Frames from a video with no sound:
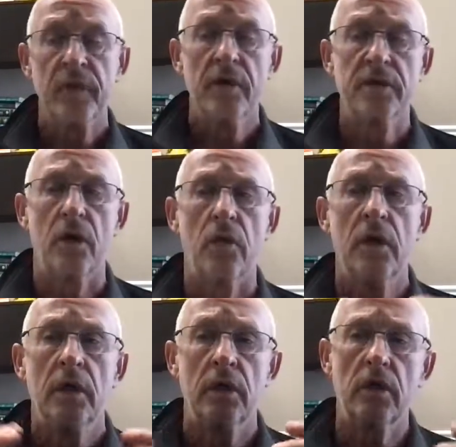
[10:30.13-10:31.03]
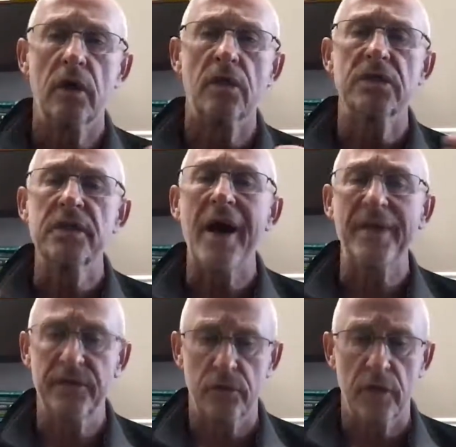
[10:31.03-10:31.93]
So Cologuard's
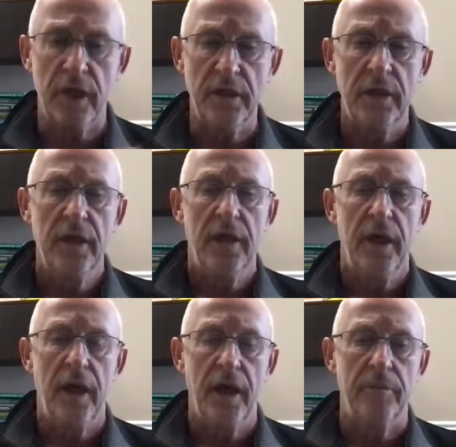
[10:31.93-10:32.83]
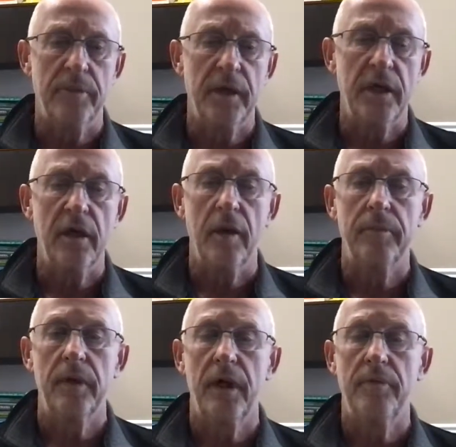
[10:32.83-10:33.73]
not so great at picking up